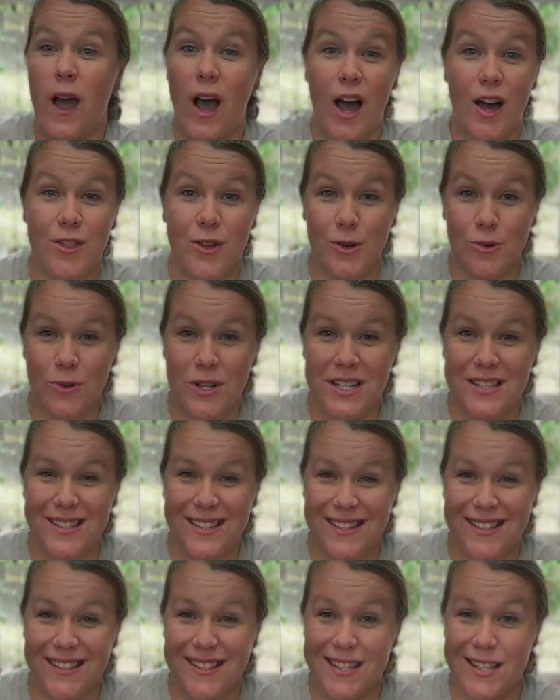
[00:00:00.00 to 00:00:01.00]
Other
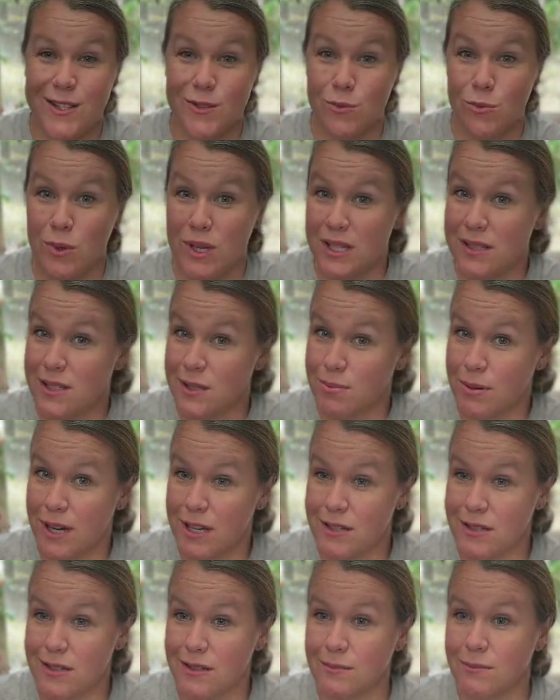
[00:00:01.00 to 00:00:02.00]
reasons is weed
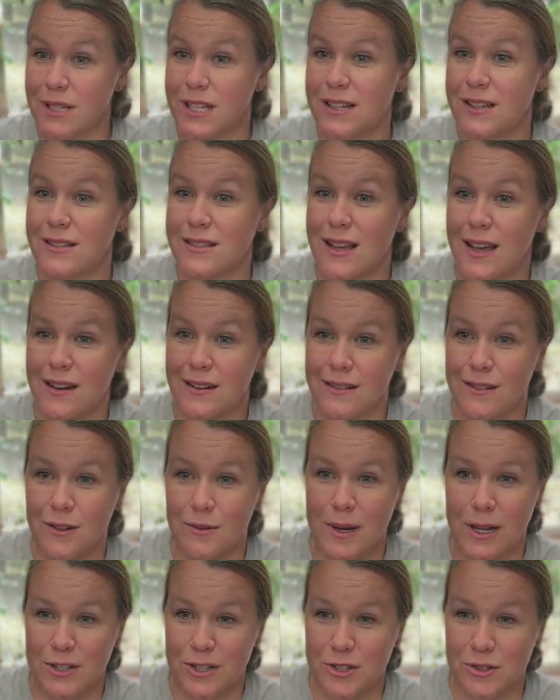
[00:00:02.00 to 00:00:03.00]
suppression, because I don't know
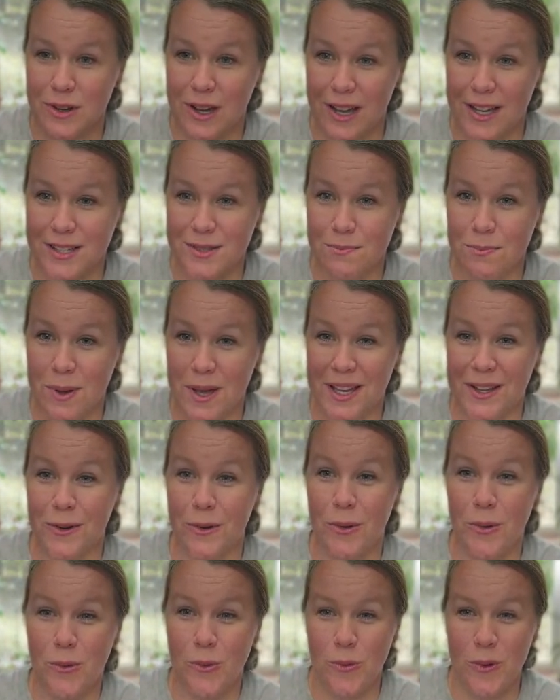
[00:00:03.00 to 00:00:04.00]
about you guys, but
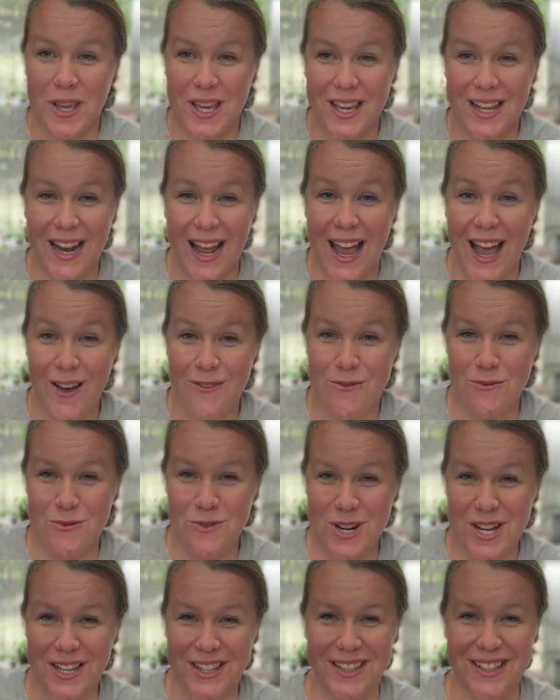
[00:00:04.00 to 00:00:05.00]
we can have
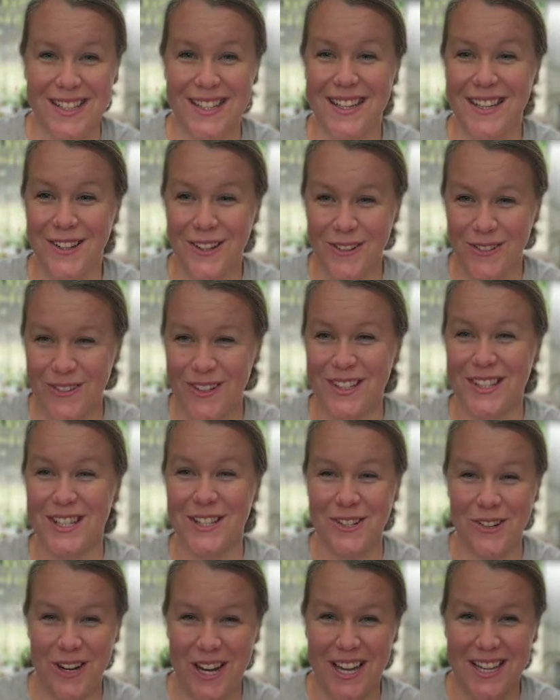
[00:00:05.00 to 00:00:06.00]
really, really
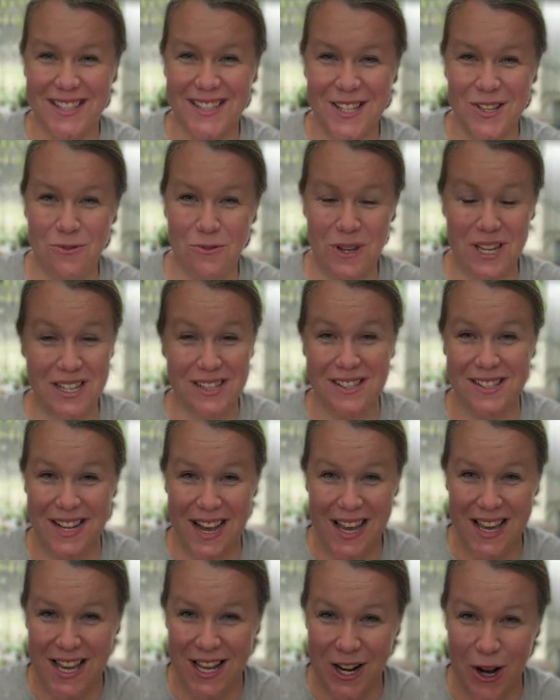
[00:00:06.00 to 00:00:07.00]
crazy weeds
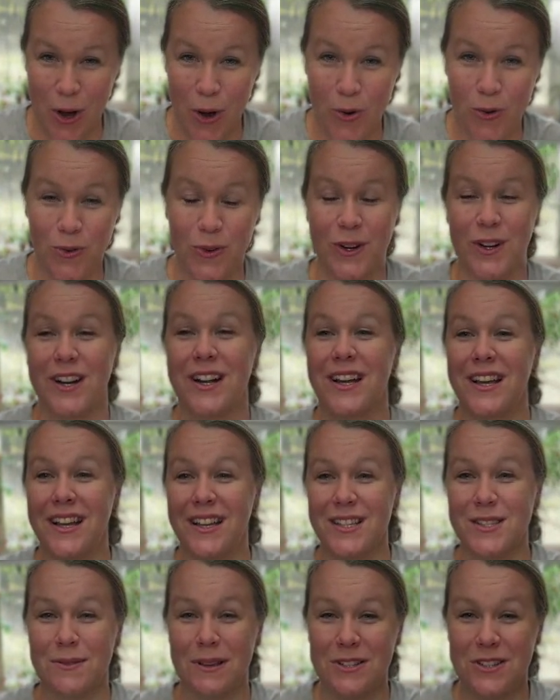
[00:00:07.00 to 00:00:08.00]
taking over,
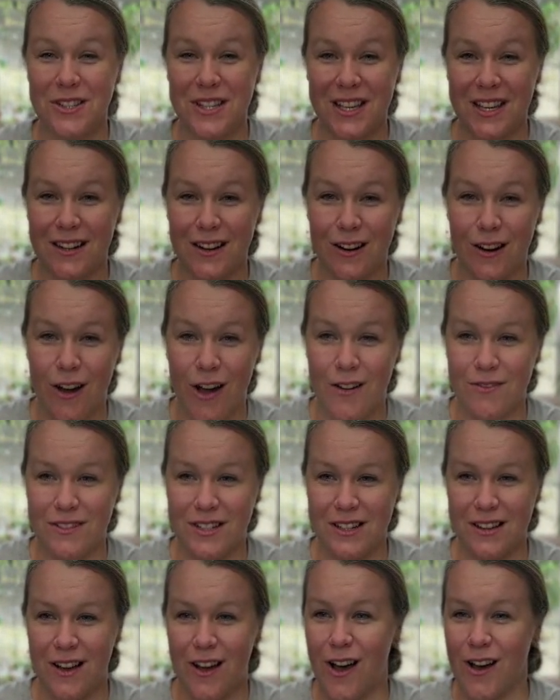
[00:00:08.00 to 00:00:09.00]
especially in our
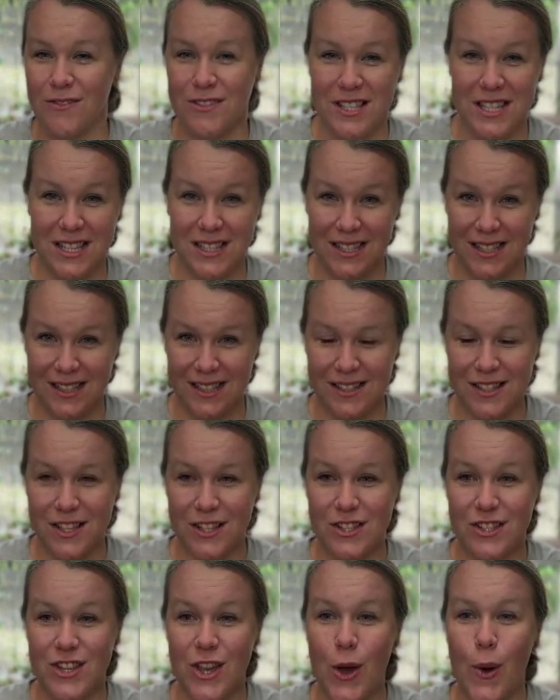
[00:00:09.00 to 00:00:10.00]
off seasons.
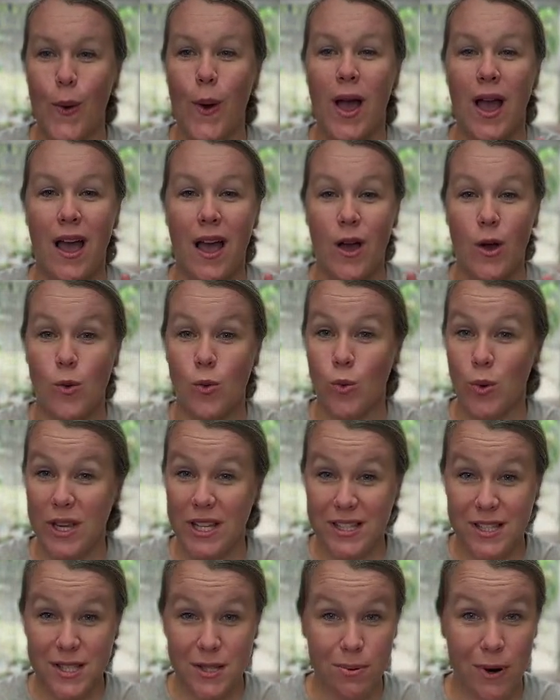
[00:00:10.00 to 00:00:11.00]
So
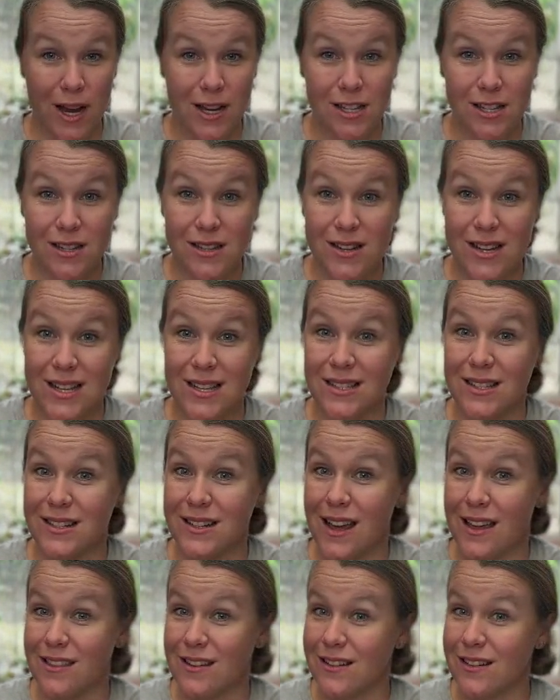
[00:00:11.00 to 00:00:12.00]
weed suppression is
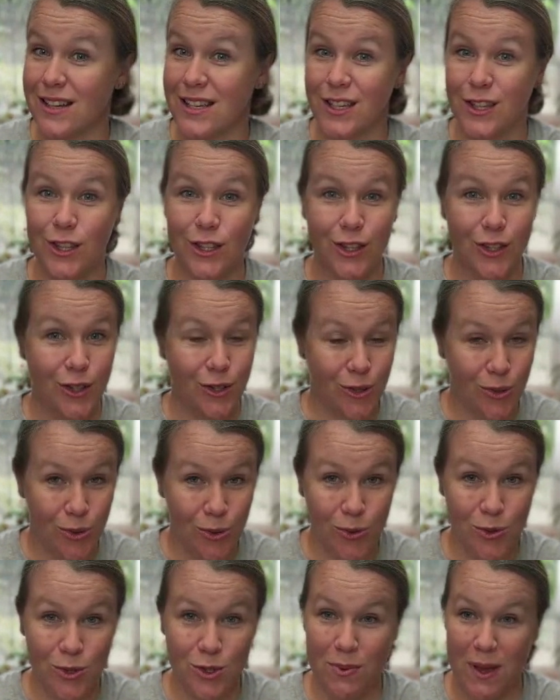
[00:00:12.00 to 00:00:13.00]
another
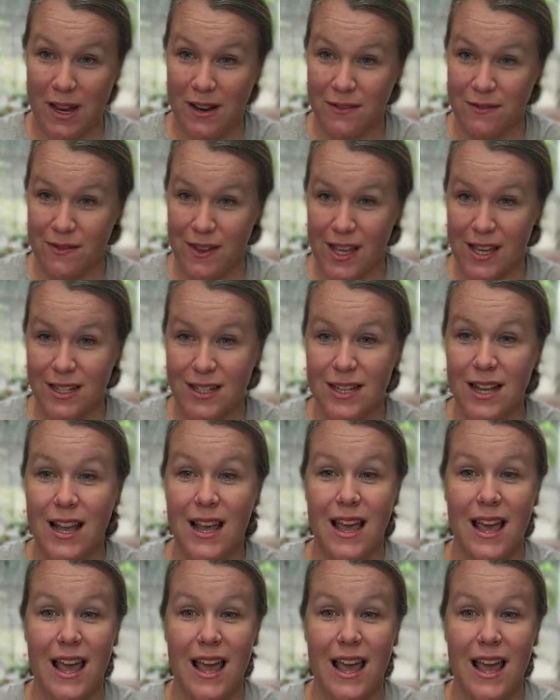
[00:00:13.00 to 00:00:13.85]
huge benefit.